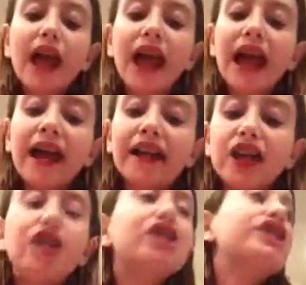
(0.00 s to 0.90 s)
and
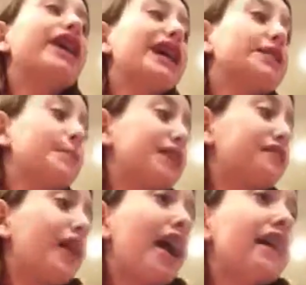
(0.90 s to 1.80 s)
she has a
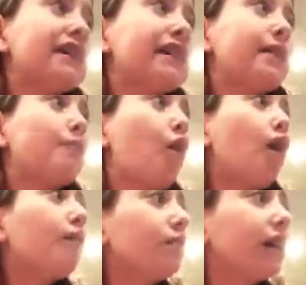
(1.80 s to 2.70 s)
best friend named
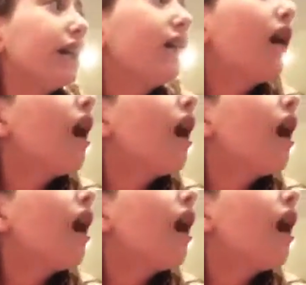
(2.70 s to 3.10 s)
Aubrey,